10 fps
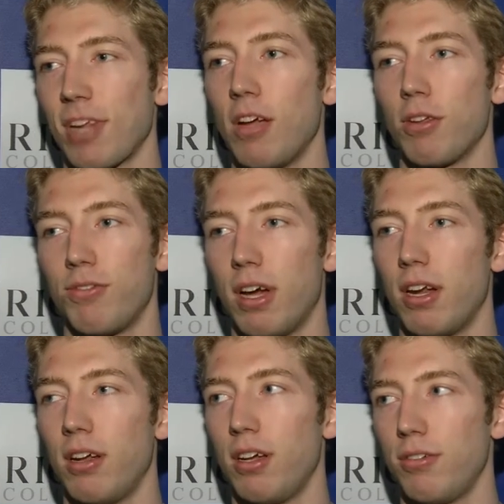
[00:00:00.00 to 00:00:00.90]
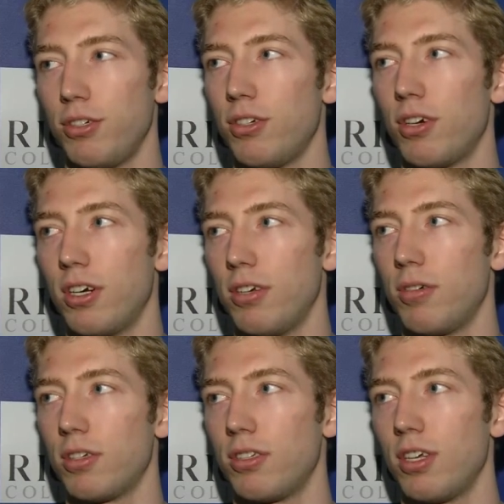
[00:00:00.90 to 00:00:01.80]
It was fun, for sure. It
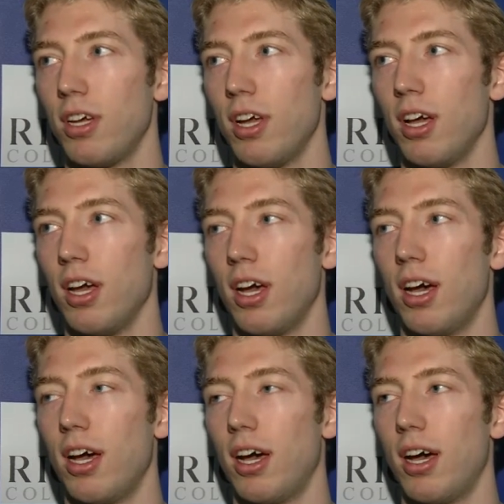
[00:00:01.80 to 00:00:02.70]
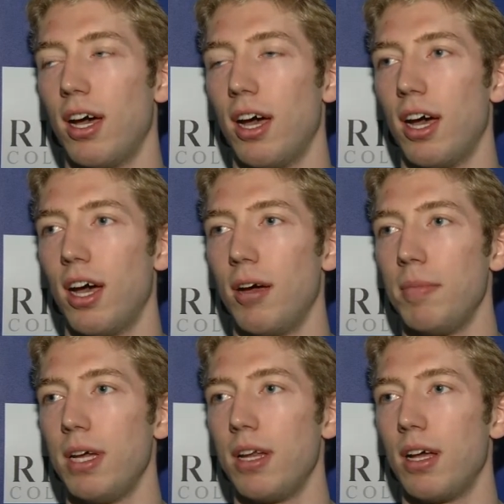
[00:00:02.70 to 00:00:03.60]
was. I
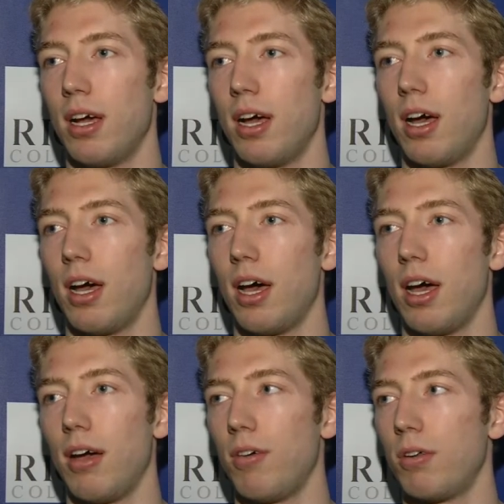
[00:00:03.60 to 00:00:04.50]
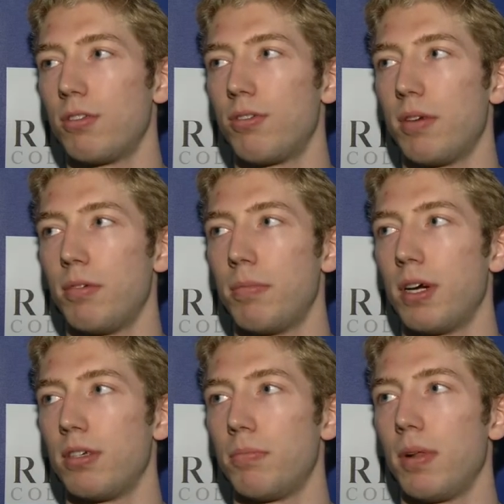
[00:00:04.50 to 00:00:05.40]
mean, I always dreamt
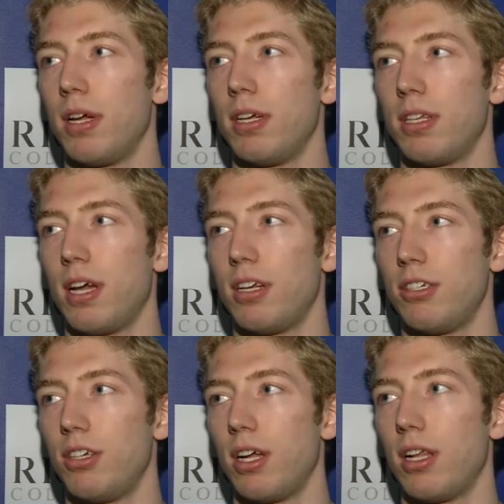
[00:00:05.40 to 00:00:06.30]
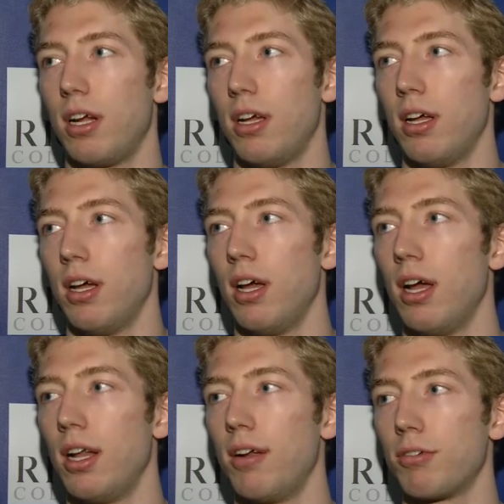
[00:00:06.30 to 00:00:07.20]
about playing in the NHL.
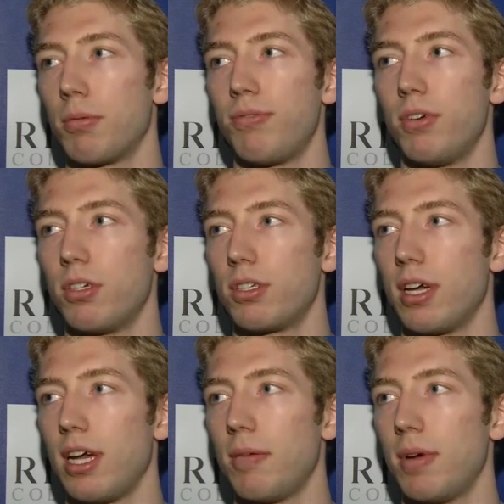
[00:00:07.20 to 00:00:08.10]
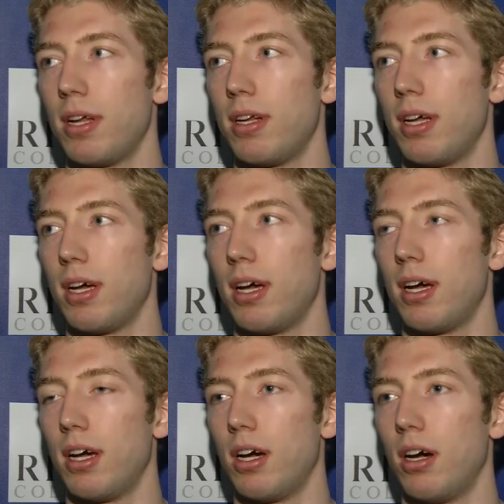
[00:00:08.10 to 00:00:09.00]
That was my first game, and
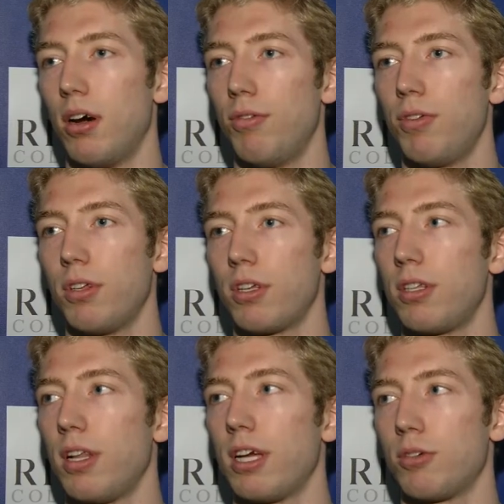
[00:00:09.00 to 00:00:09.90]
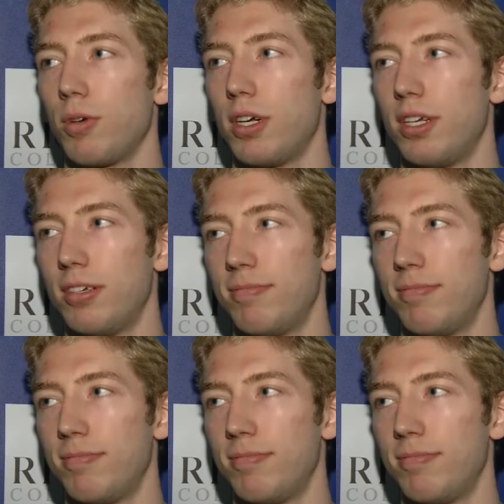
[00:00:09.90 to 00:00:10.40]
hopefully not the last one.